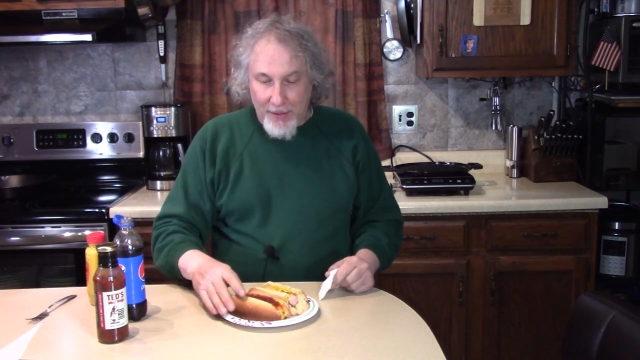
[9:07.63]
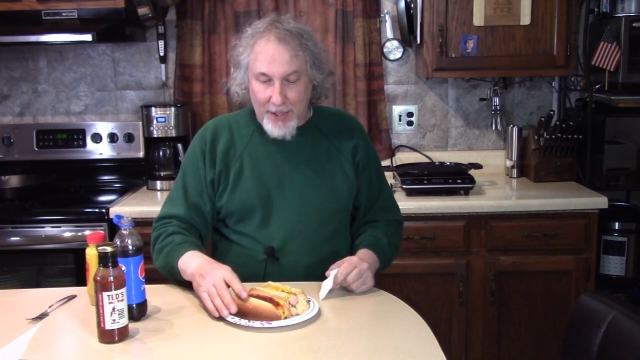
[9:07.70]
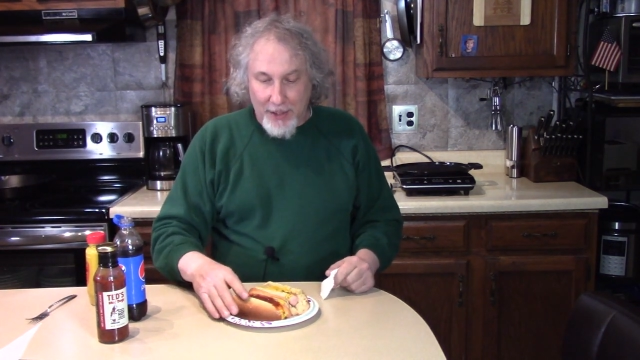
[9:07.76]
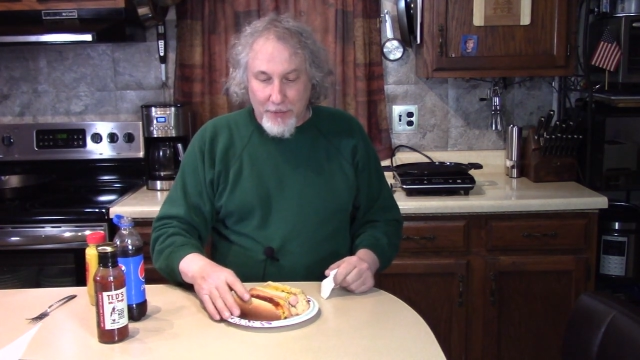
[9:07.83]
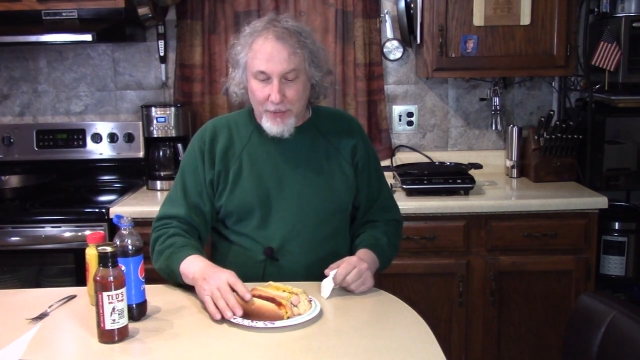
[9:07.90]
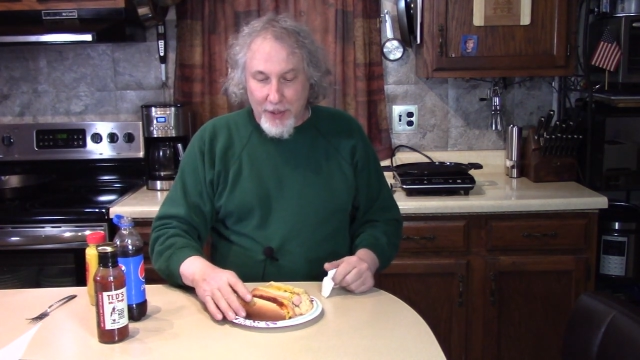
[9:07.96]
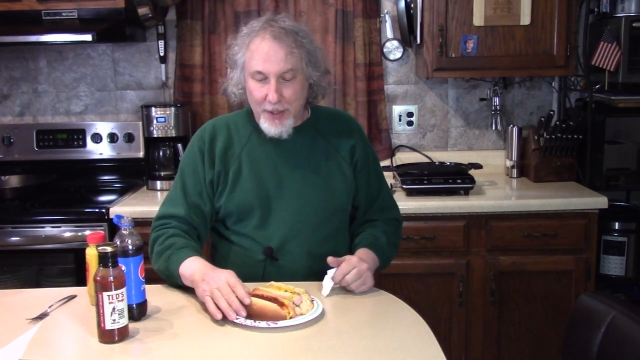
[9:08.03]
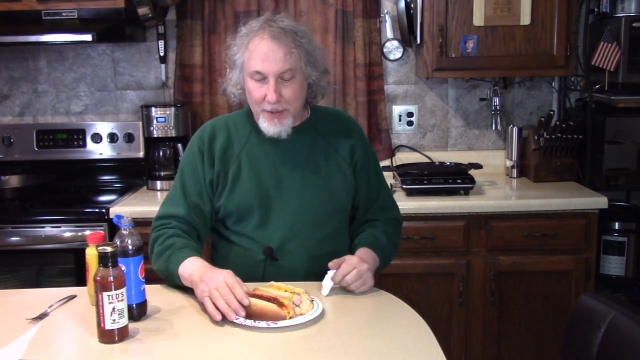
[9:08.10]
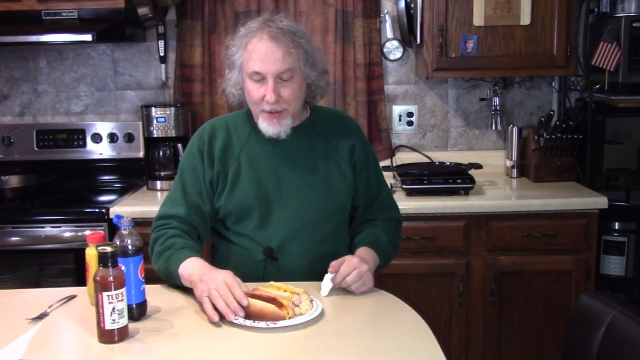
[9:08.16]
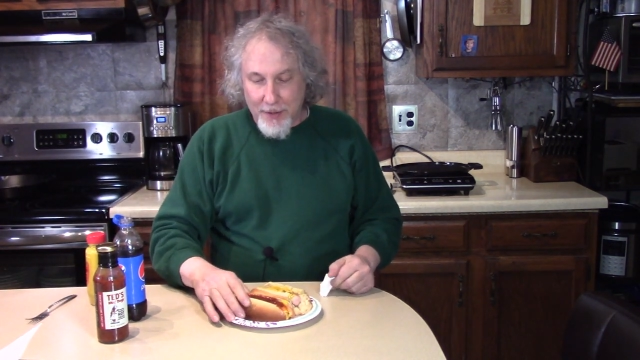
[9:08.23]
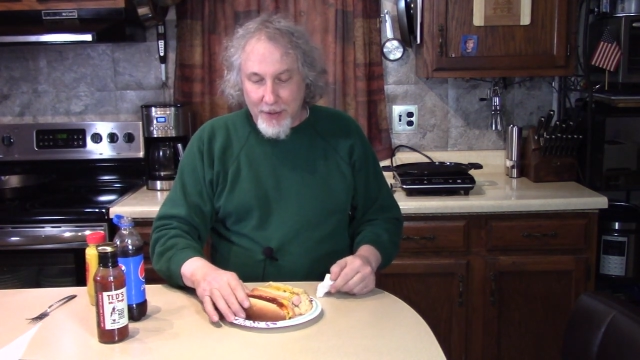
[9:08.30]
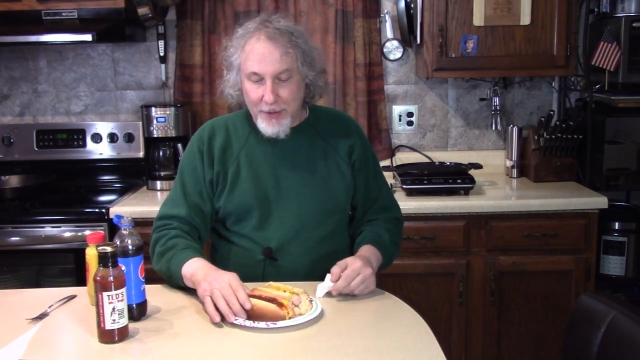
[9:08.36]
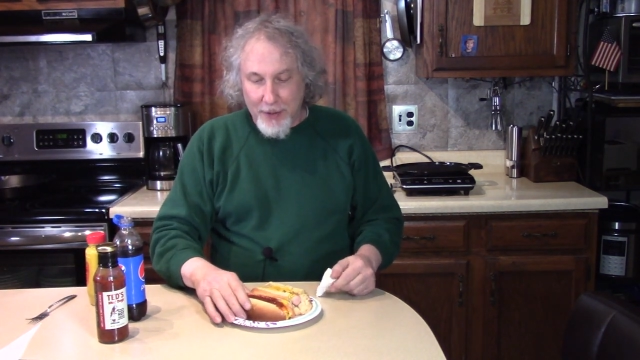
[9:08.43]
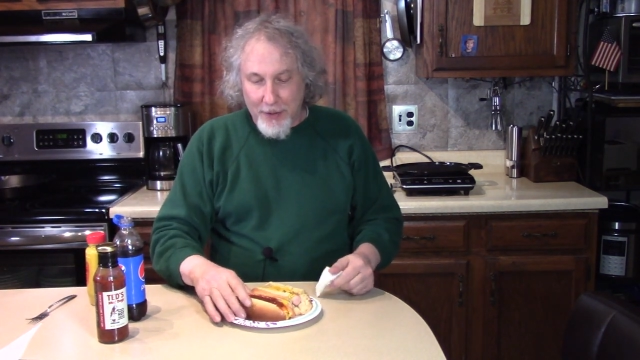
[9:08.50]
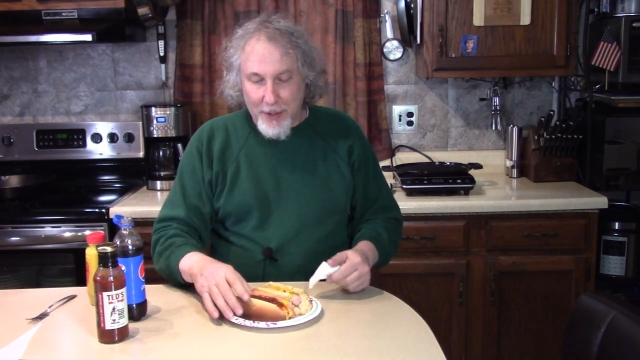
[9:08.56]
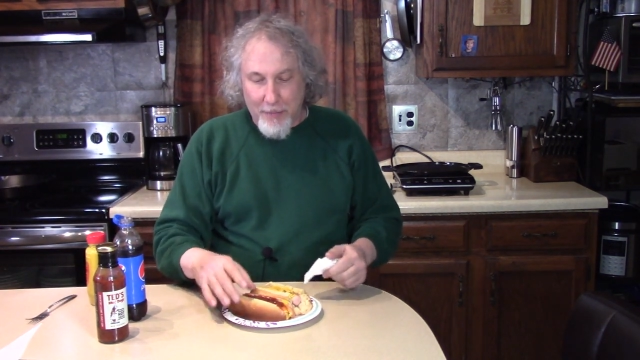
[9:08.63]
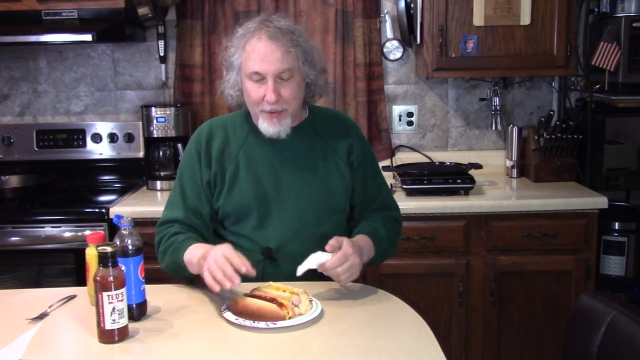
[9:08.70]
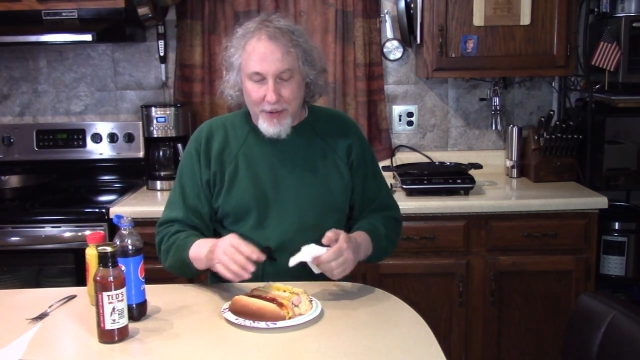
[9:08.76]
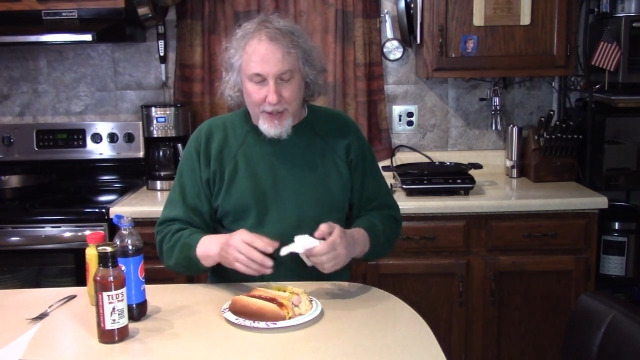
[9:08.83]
Thanks for these. This is a good supper